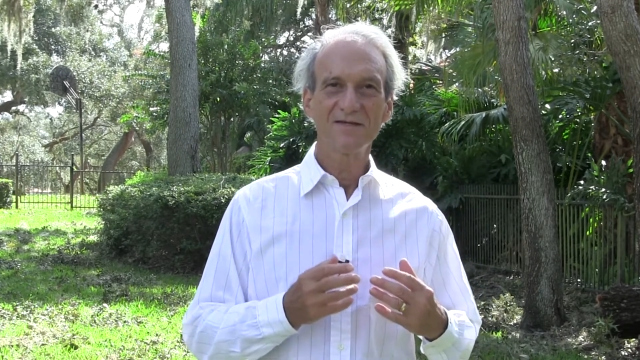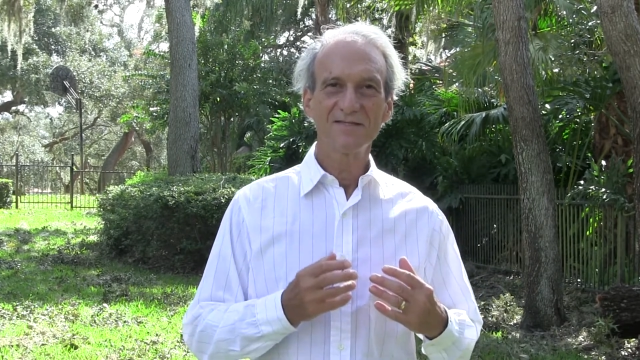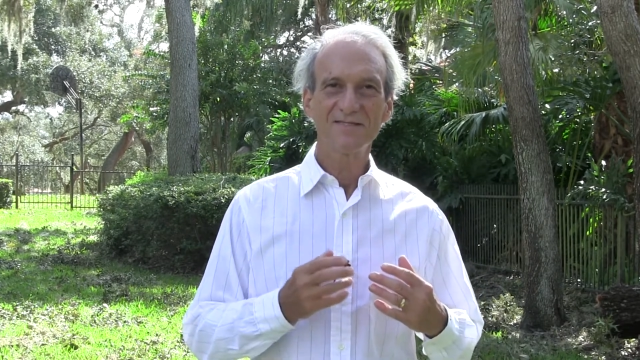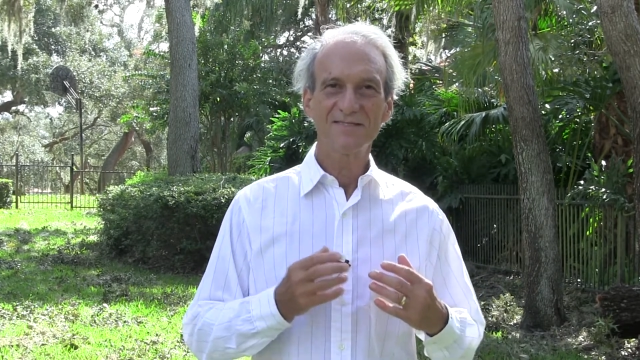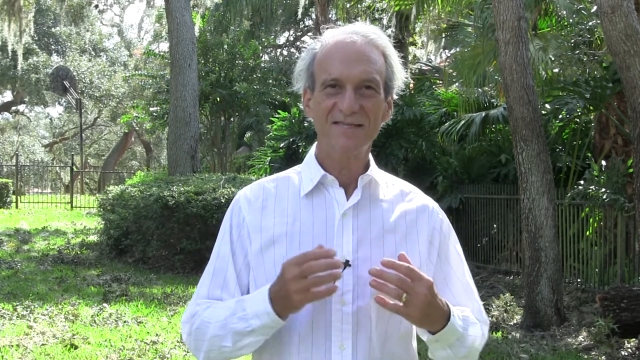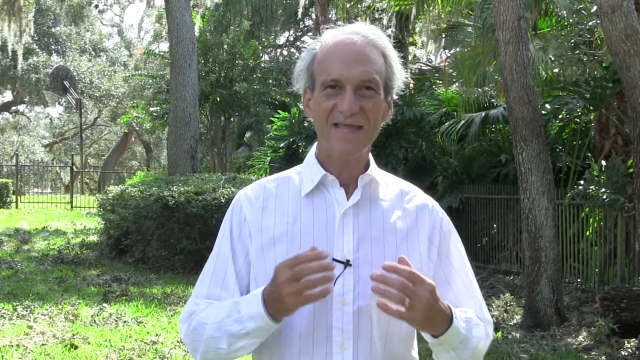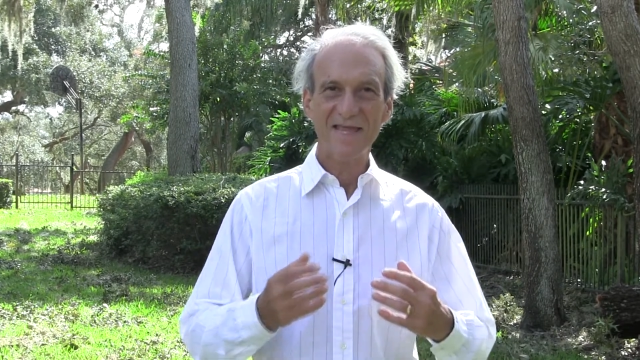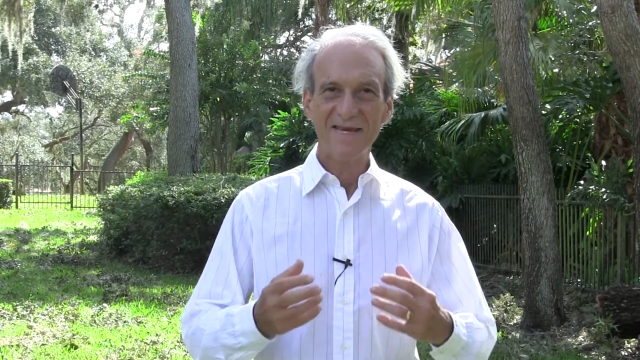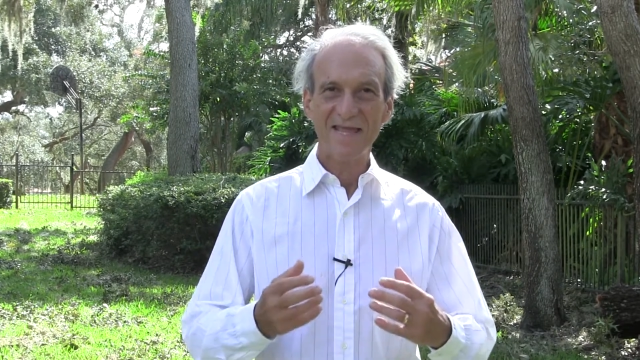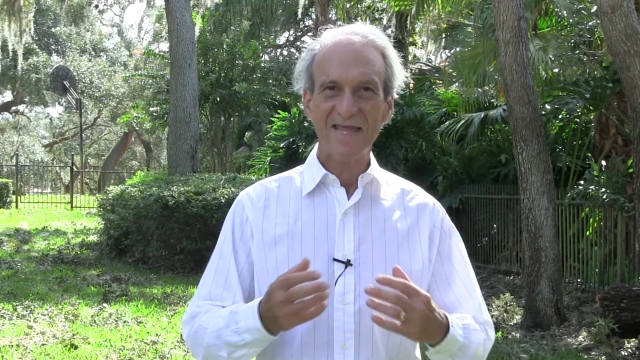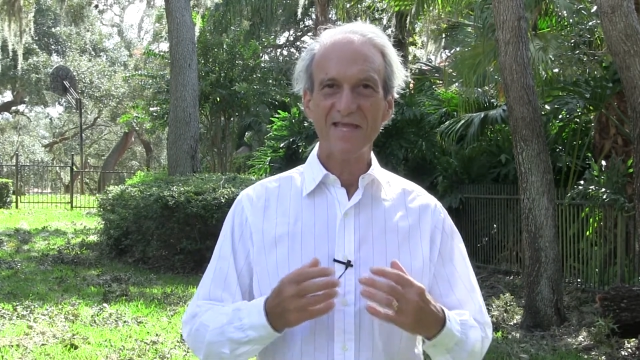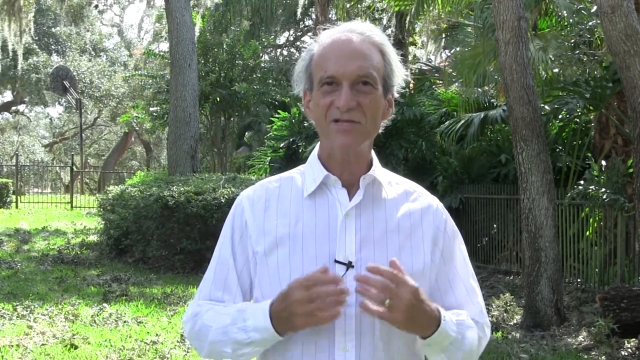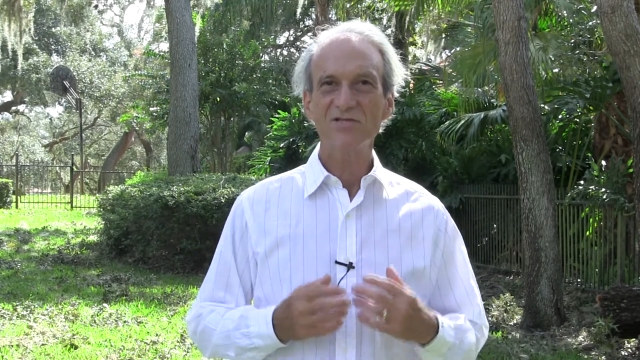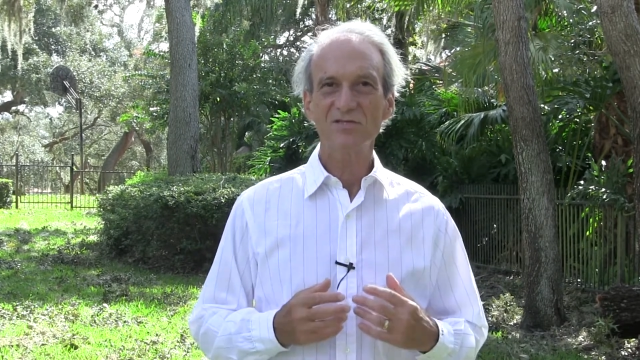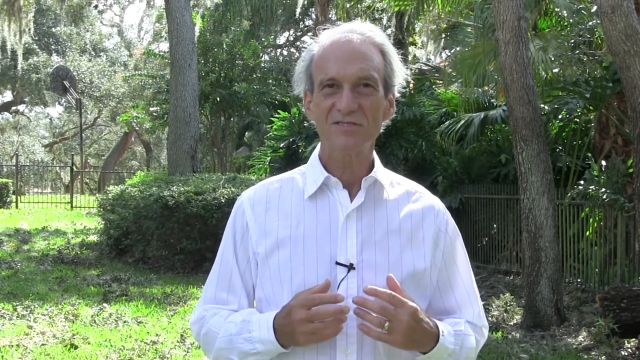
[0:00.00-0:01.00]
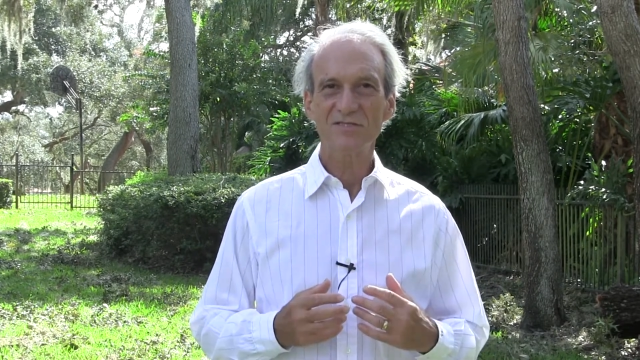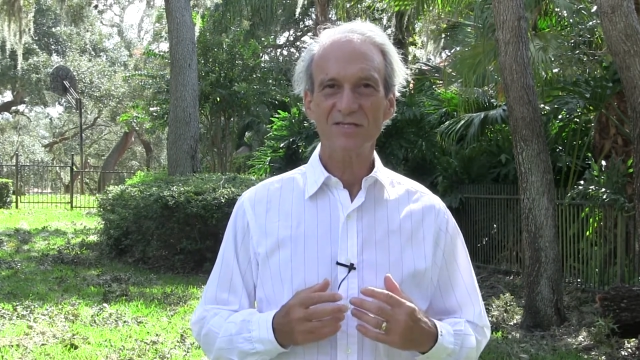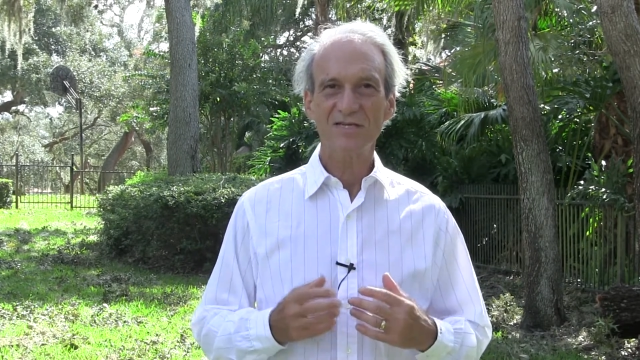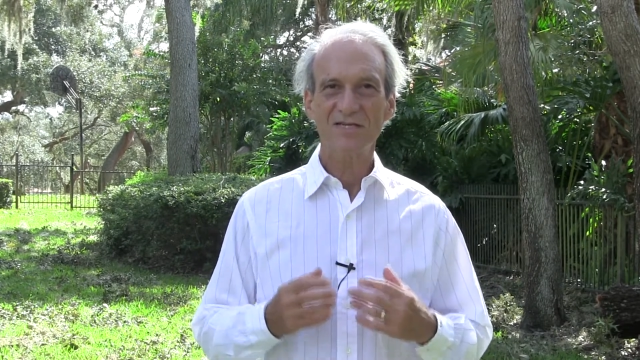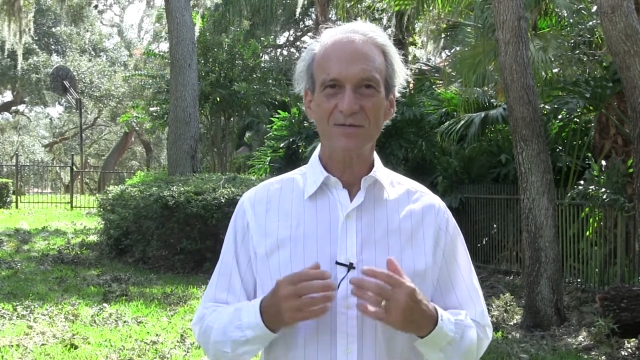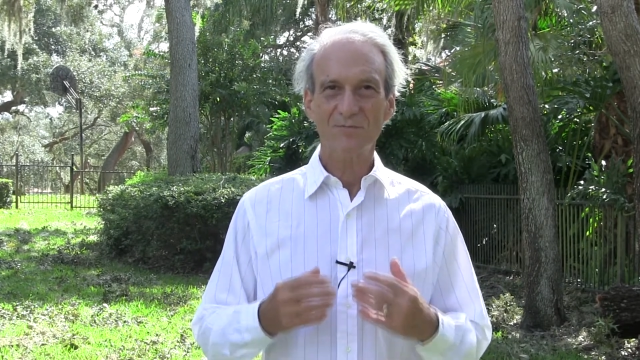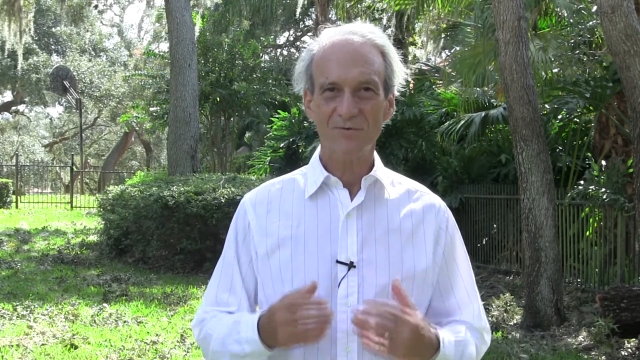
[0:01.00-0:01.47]
state
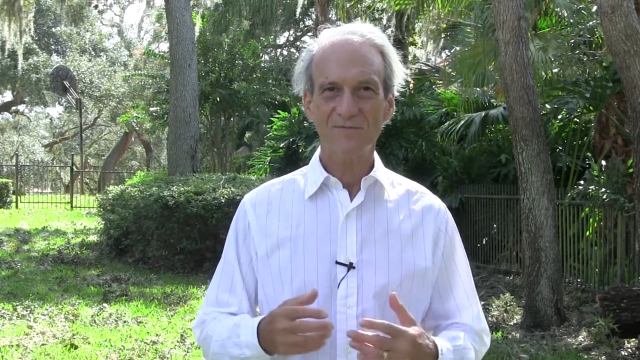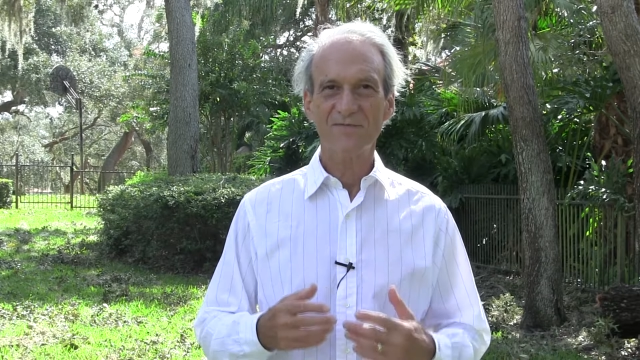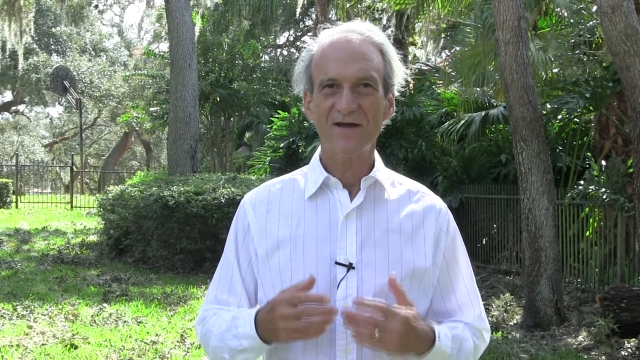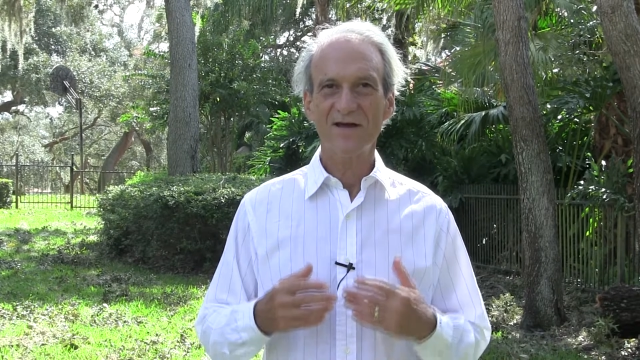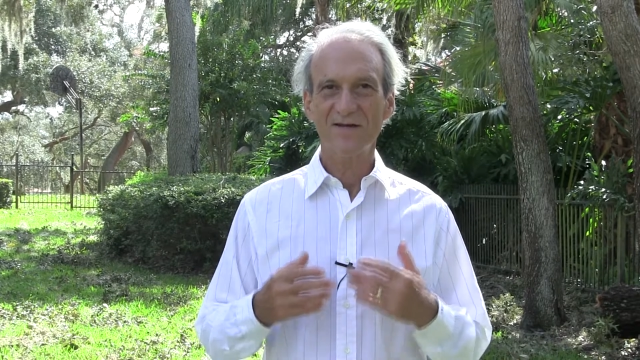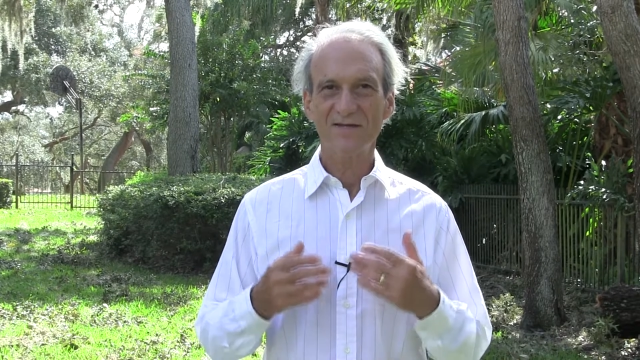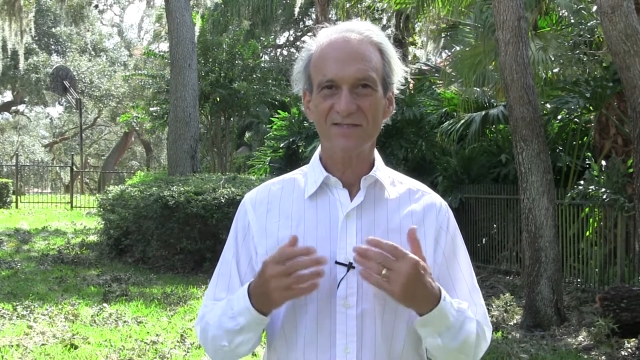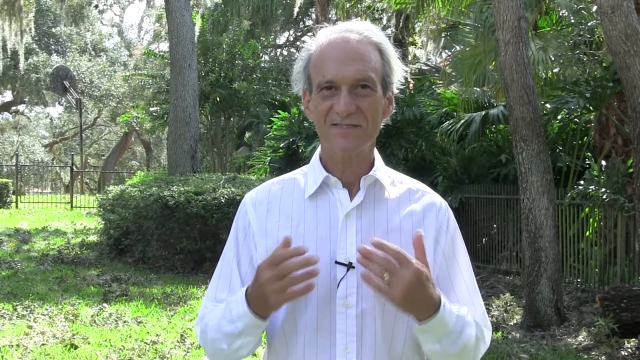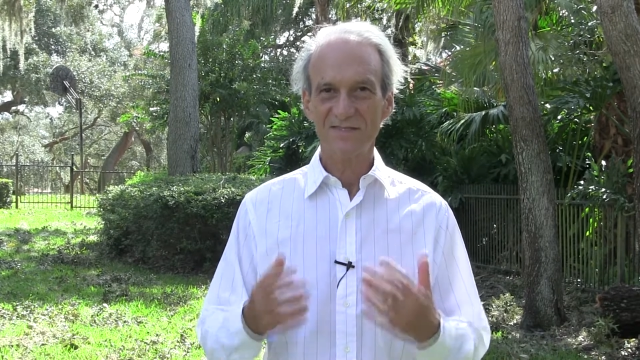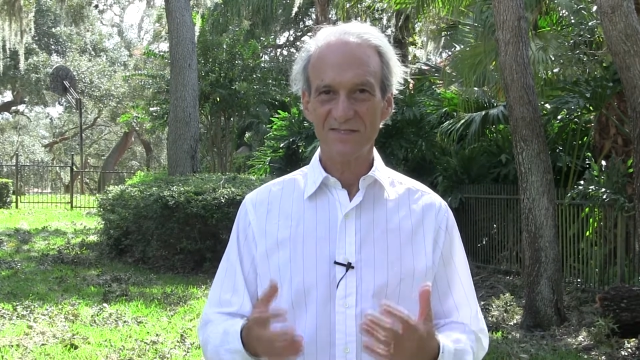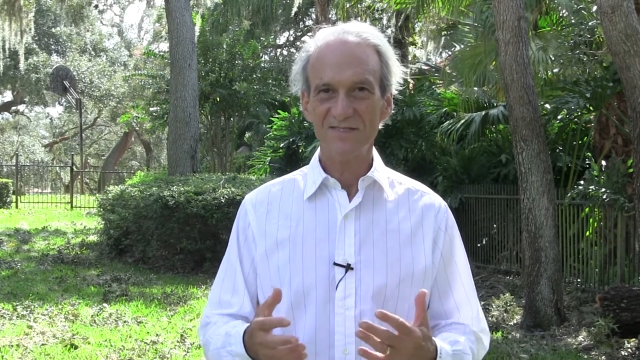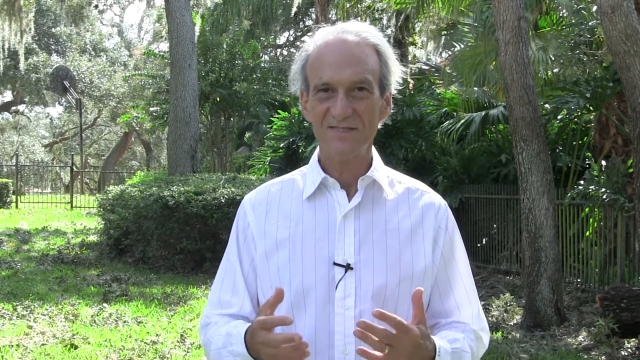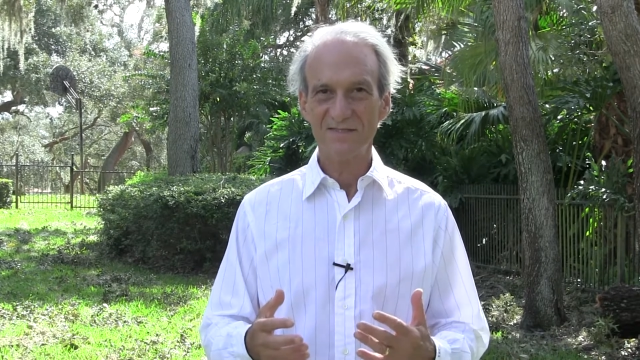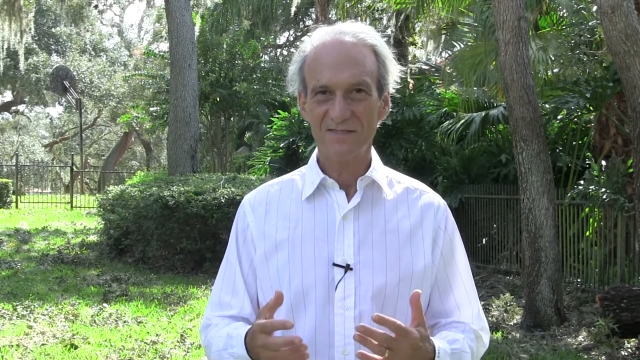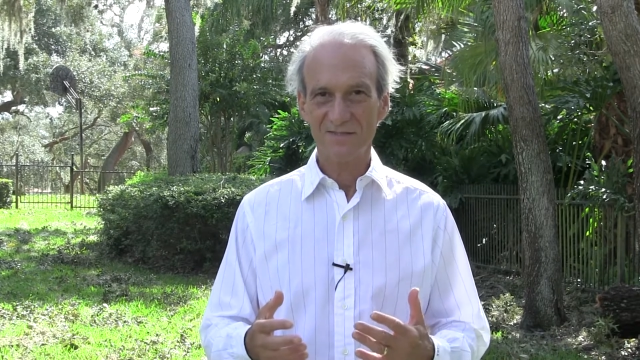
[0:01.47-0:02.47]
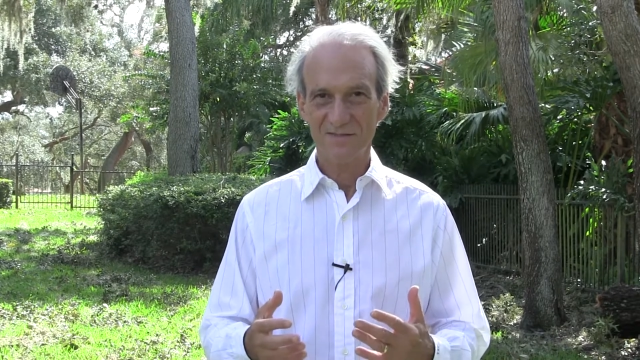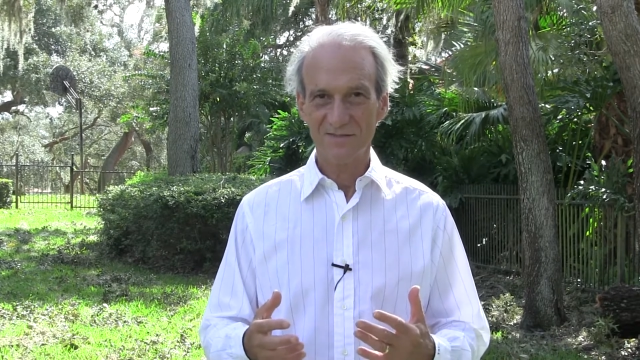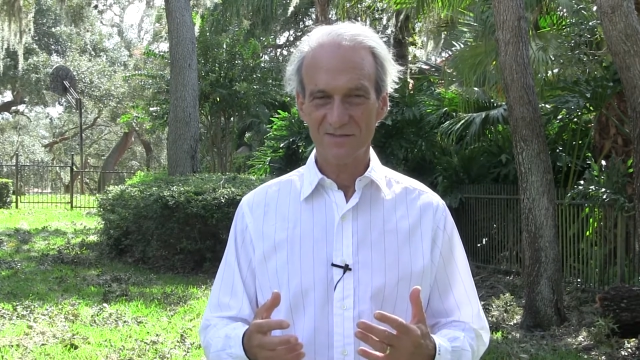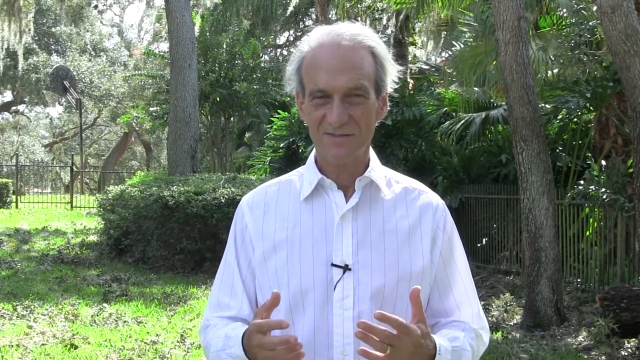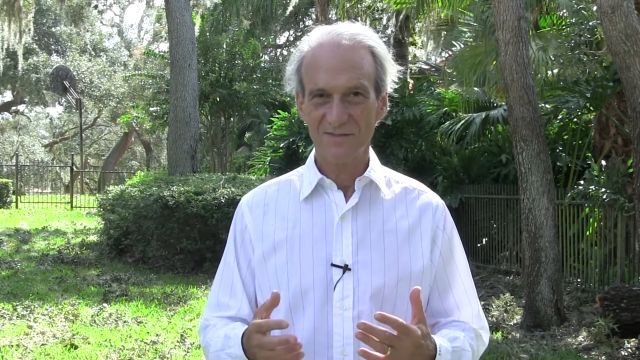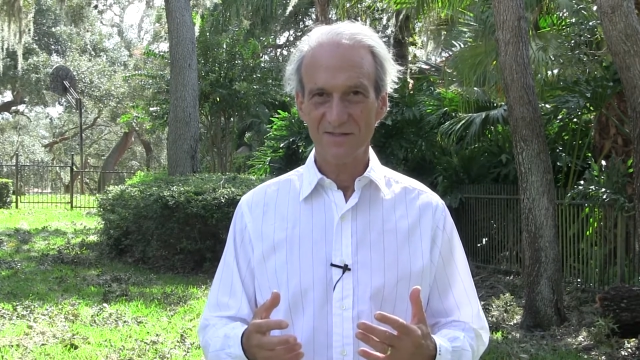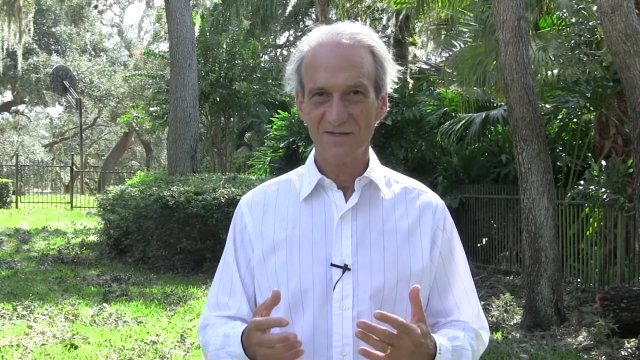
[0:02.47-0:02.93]
agency that provided
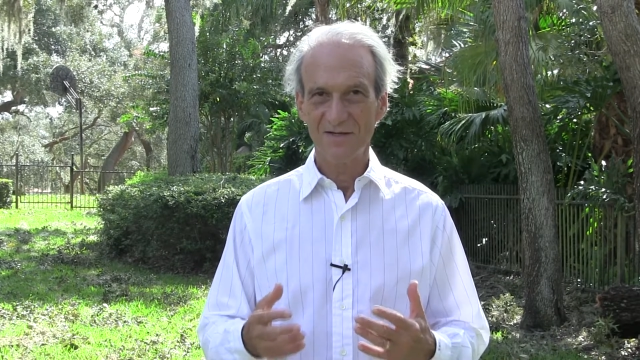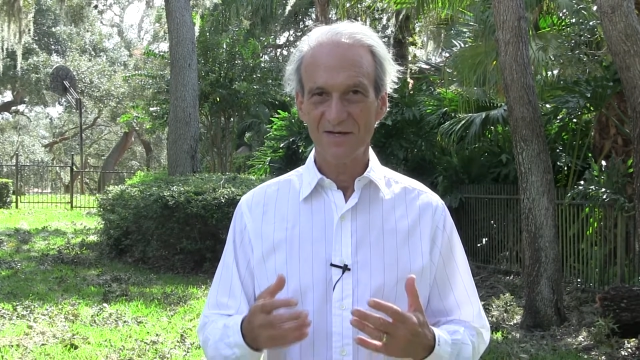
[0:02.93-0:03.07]
assistance